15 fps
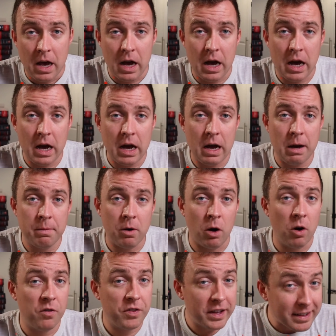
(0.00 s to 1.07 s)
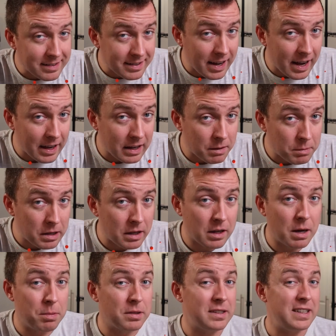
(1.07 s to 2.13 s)
Um, hopefully it's not going to be a
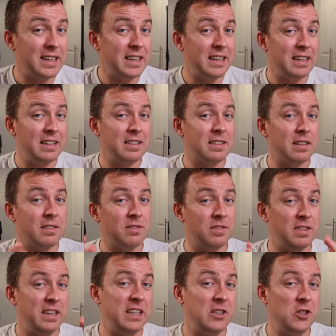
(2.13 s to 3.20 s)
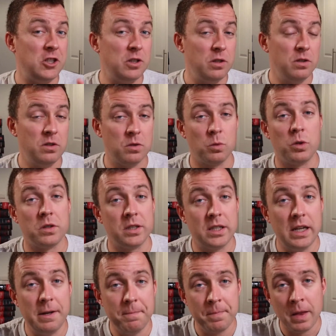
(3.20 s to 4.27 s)
couple days of issues. We'll
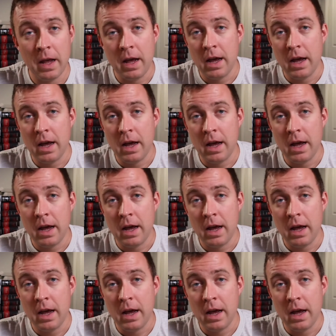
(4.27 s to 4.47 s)
see.